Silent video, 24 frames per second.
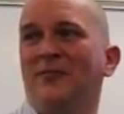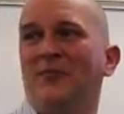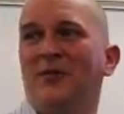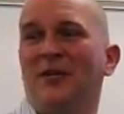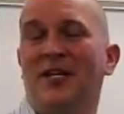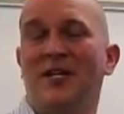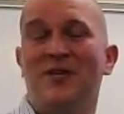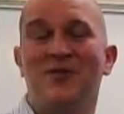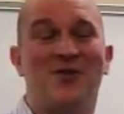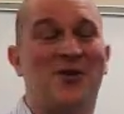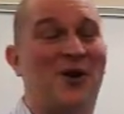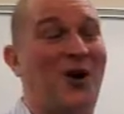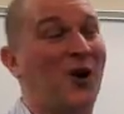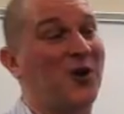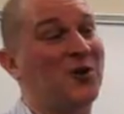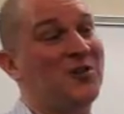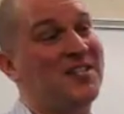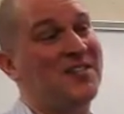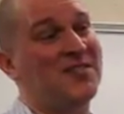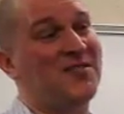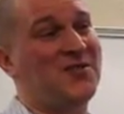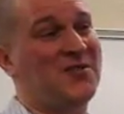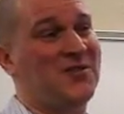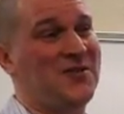but he's an
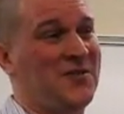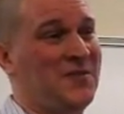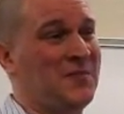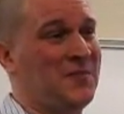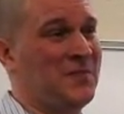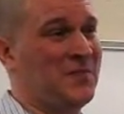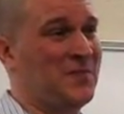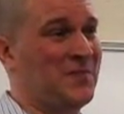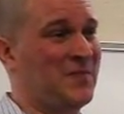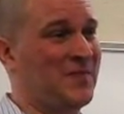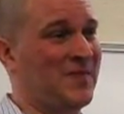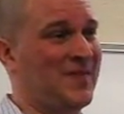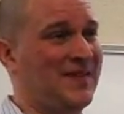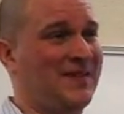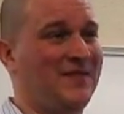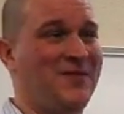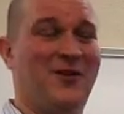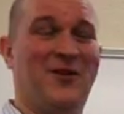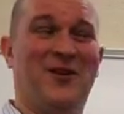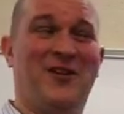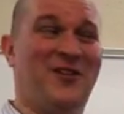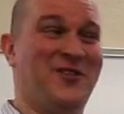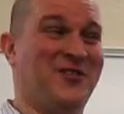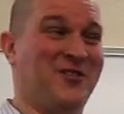artist.
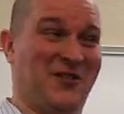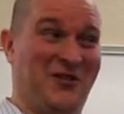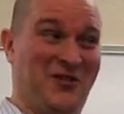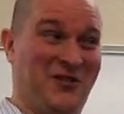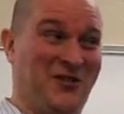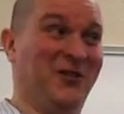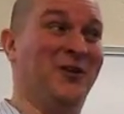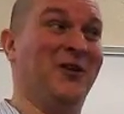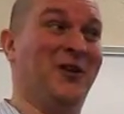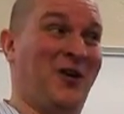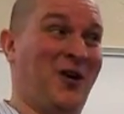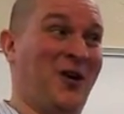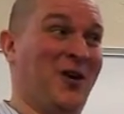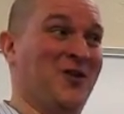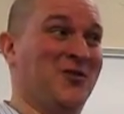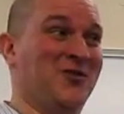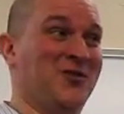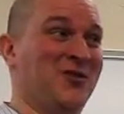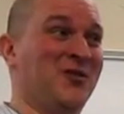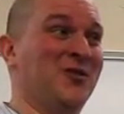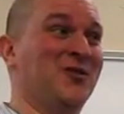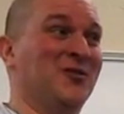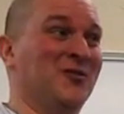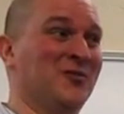Oh, he's a good
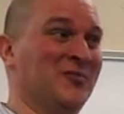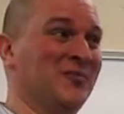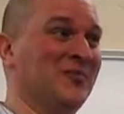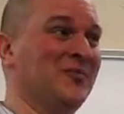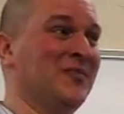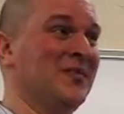artist, too.